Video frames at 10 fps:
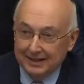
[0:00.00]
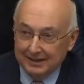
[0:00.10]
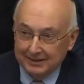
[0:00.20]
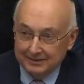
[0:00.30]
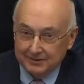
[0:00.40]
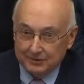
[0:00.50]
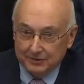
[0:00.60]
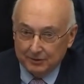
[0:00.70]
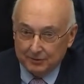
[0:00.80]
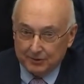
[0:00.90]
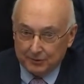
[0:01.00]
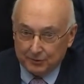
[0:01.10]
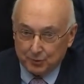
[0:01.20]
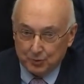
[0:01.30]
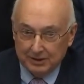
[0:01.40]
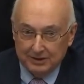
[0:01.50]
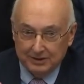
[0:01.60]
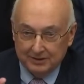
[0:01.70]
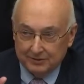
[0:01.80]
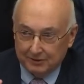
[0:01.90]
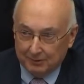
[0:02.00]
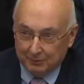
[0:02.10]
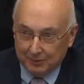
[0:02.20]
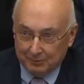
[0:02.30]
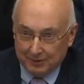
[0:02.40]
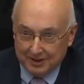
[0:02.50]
and you know, there are three, what,